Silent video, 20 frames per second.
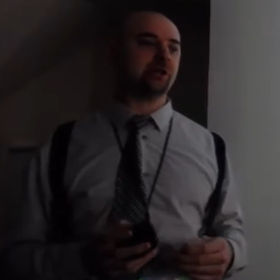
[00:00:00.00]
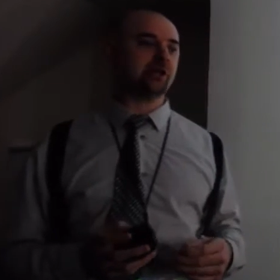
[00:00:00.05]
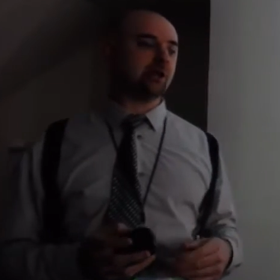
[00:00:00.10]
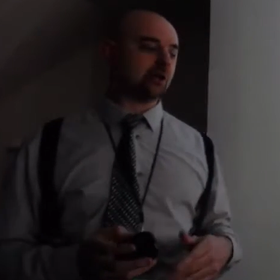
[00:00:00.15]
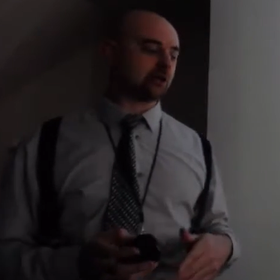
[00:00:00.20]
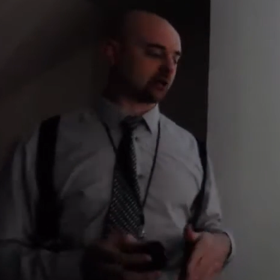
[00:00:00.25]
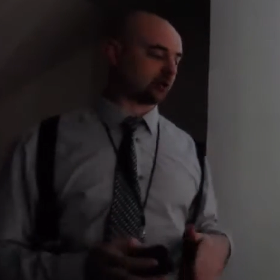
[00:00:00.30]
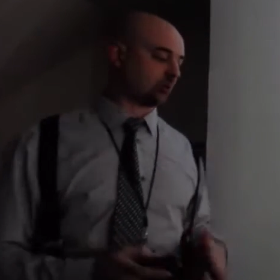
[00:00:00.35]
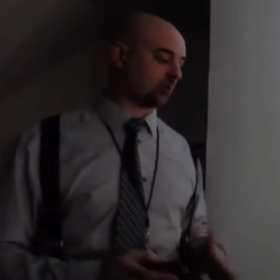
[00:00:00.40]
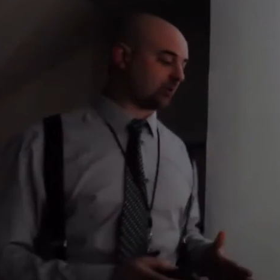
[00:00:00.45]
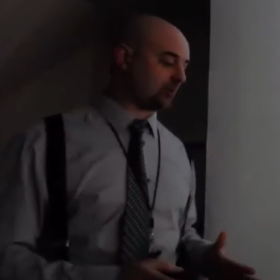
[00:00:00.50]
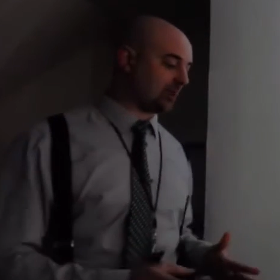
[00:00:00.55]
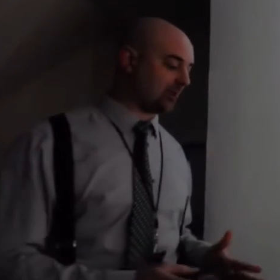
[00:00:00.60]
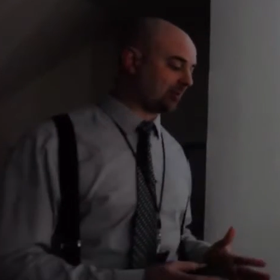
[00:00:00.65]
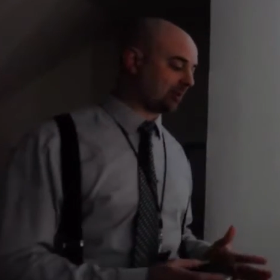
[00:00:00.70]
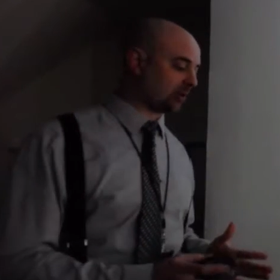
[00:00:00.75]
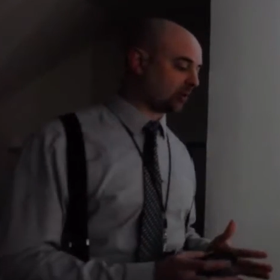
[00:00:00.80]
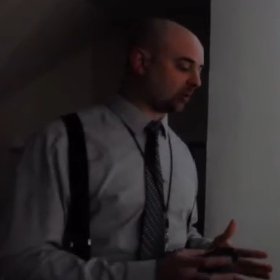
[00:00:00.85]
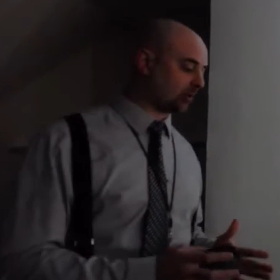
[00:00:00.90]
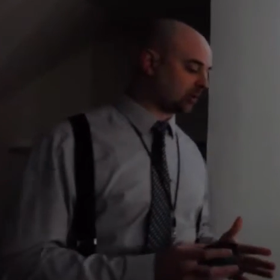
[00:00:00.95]
So
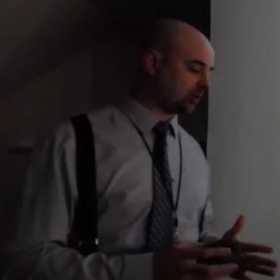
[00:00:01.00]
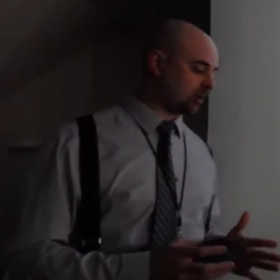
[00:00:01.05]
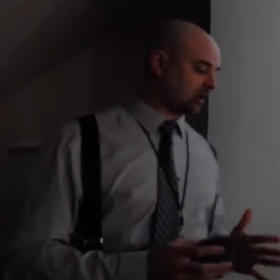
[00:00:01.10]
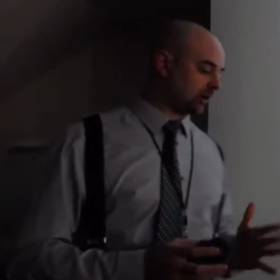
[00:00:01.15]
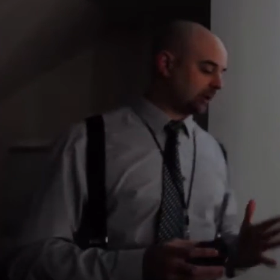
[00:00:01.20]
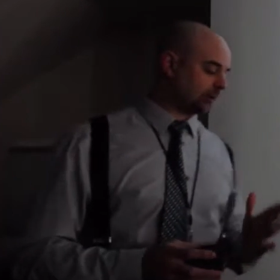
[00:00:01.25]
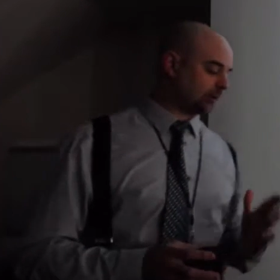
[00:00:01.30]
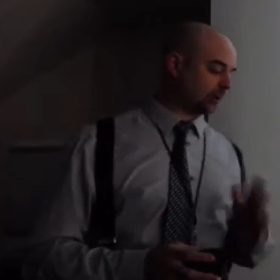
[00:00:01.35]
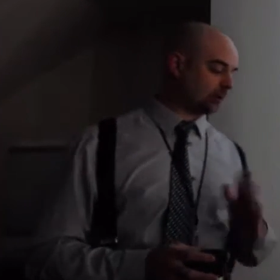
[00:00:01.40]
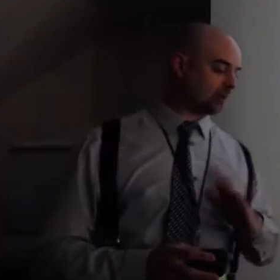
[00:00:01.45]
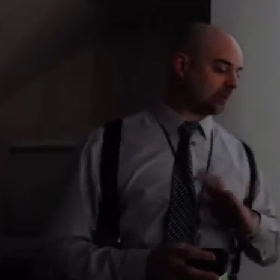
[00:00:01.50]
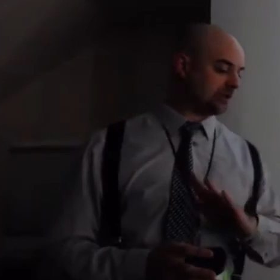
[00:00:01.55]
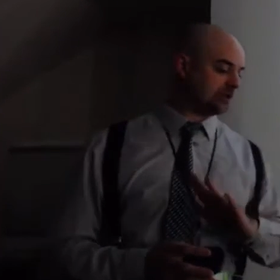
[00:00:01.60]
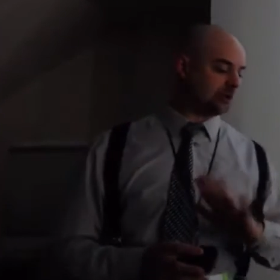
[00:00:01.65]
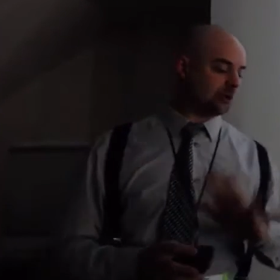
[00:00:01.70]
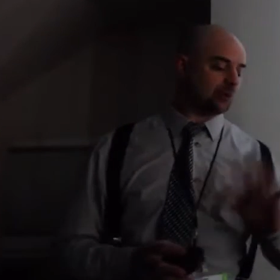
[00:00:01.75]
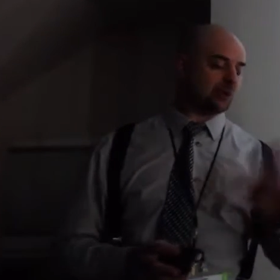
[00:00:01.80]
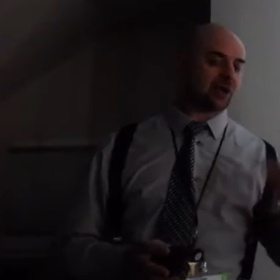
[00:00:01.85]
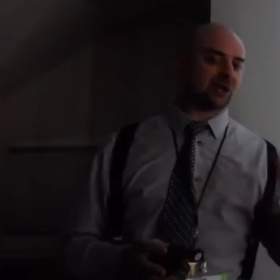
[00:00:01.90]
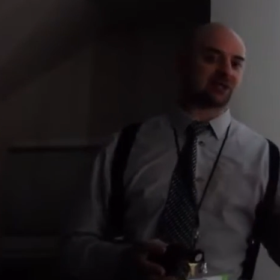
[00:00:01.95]
remember, when we
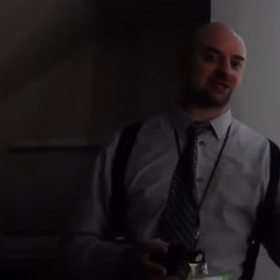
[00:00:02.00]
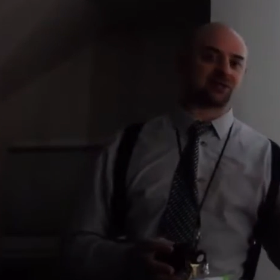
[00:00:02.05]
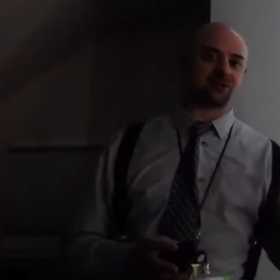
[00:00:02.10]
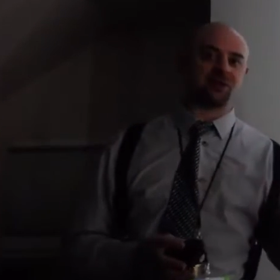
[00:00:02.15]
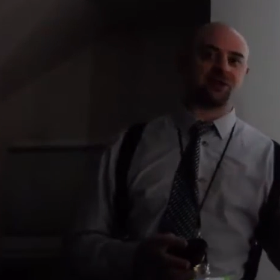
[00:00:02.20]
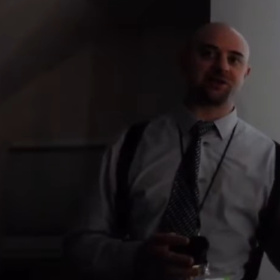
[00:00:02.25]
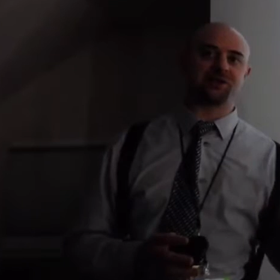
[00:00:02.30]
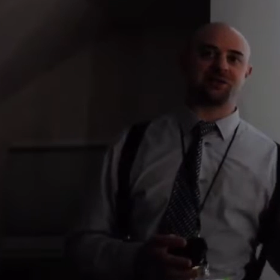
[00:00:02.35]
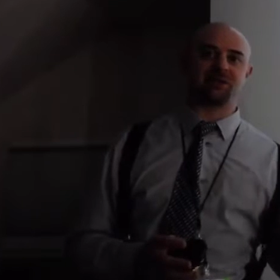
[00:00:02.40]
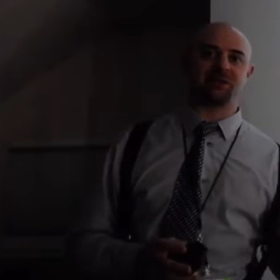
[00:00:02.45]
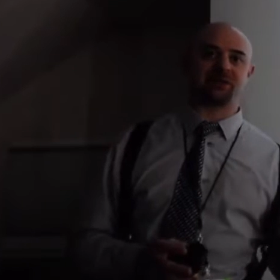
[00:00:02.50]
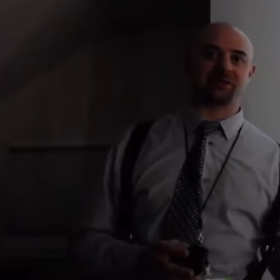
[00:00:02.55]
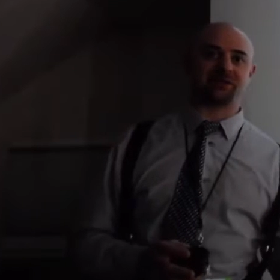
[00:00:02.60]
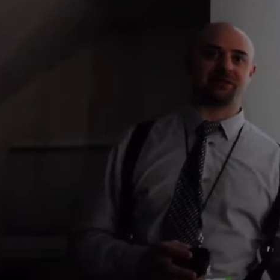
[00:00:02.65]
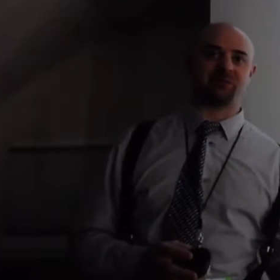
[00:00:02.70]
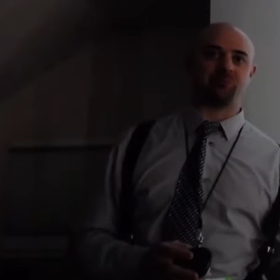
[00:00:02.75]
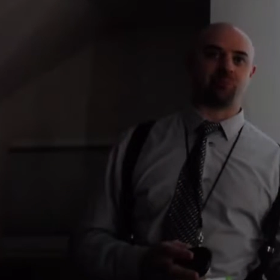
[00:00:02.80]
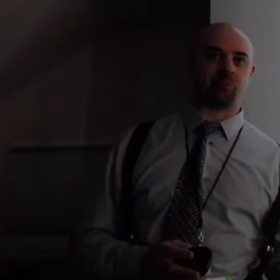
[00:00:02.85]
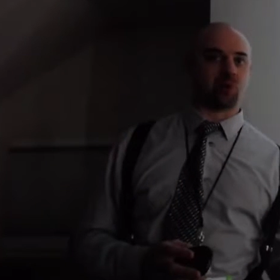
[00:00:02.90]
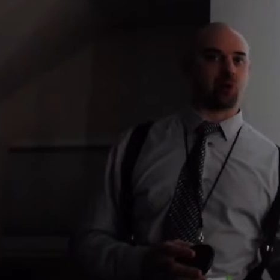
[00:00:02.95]
do that slice selective
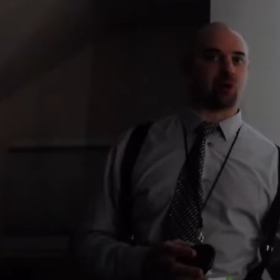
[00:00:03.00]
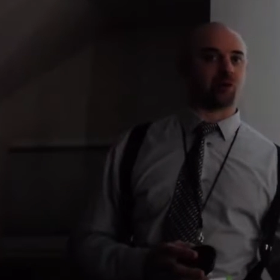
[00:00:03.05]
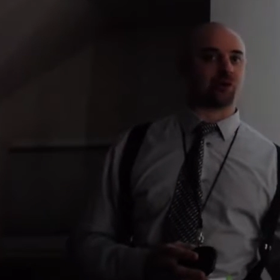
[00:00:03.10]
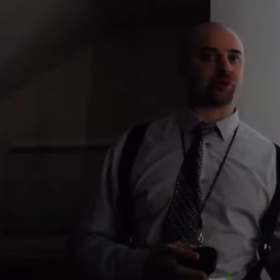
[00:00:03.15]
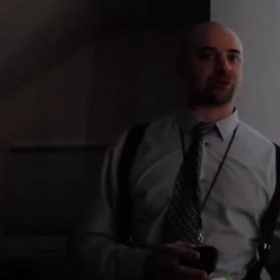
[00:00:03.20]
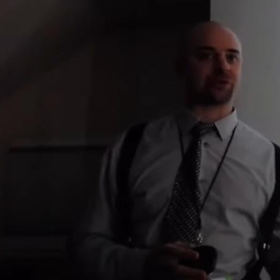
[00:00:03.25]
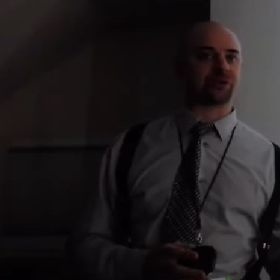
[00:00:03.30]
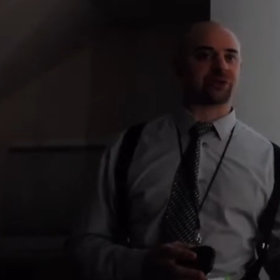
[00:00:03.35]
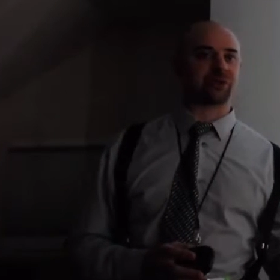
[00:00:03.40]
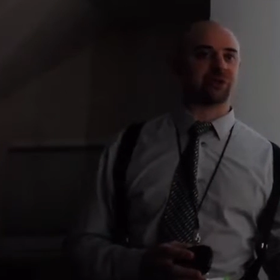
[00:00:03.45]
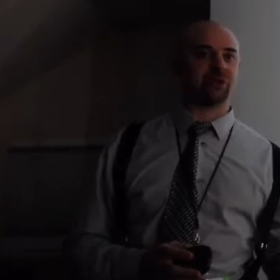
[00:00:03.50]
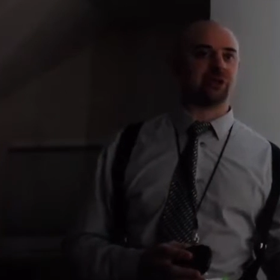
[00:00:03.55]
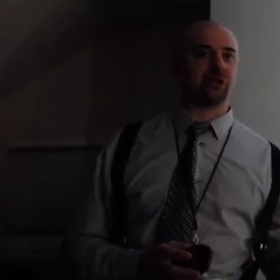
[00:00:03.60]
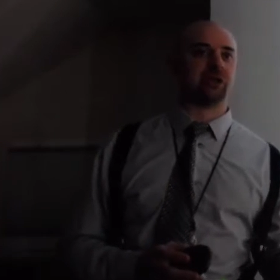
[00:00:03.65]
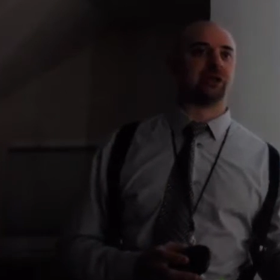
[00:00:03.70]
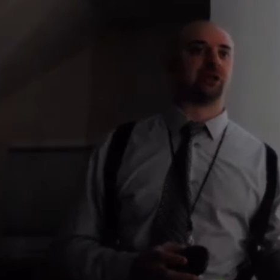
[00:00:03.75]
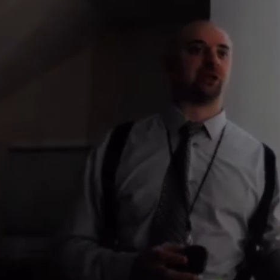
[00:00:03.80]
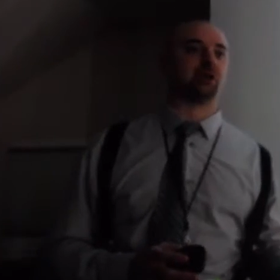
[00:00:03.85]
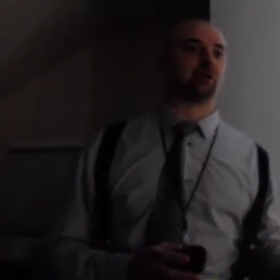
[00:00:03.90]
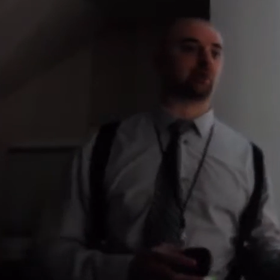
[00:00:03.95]
pulse,
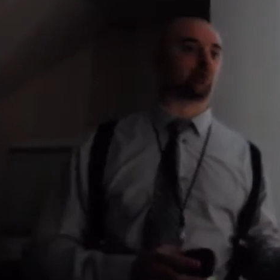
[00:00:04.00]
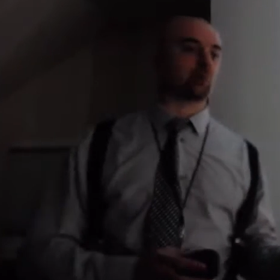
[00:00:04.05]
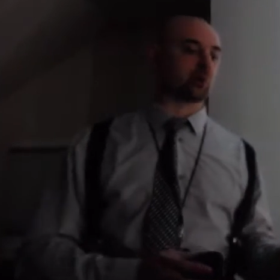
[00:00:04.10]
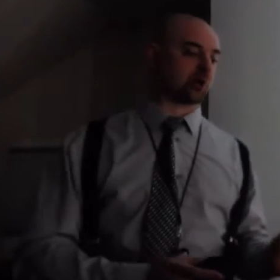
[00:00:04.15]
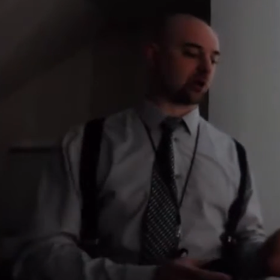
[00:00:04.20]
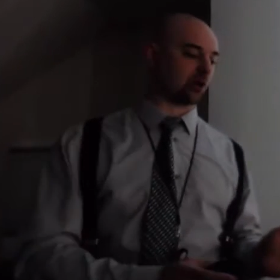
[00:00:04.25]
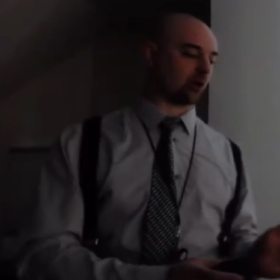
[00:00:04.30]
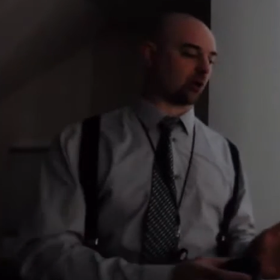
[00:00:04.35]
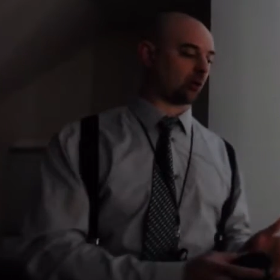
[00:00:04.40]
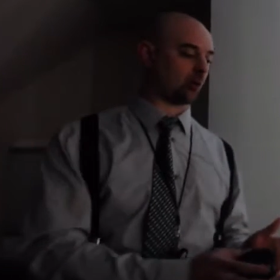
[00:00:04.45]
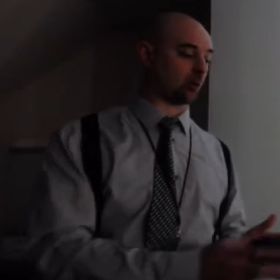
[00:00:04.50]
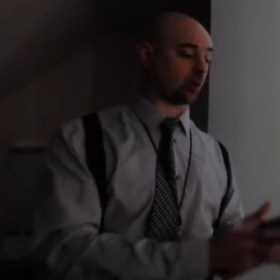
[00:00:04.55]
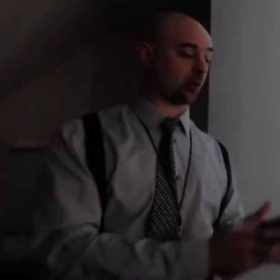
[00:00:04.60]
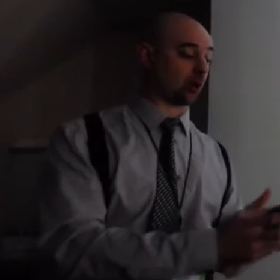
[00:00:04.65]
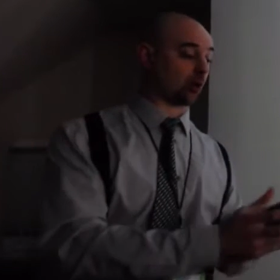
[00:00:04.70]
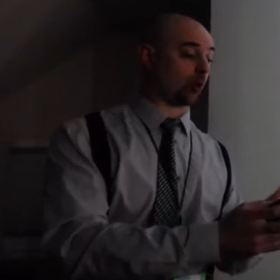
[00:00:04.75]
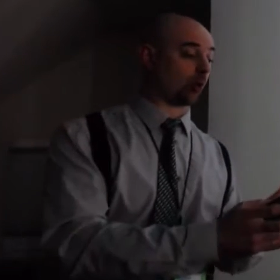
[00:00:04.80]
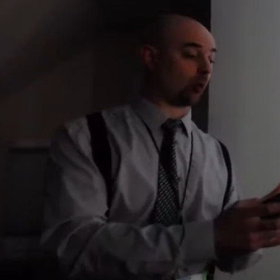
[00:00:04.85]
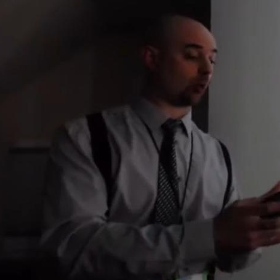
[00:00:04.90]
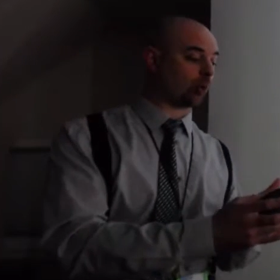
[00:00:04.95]
and we're
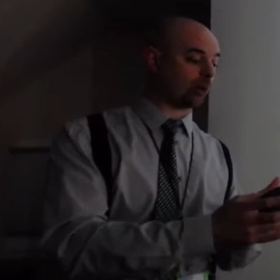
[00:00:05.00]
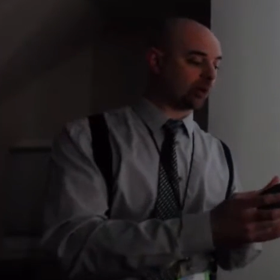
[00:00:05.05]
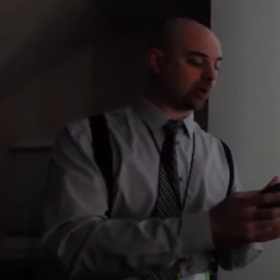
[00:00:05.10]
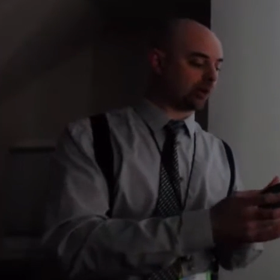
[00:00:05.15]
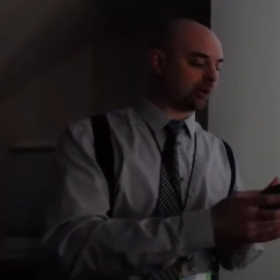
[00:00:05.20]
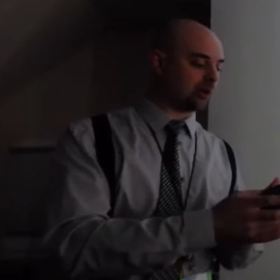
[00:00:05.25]
only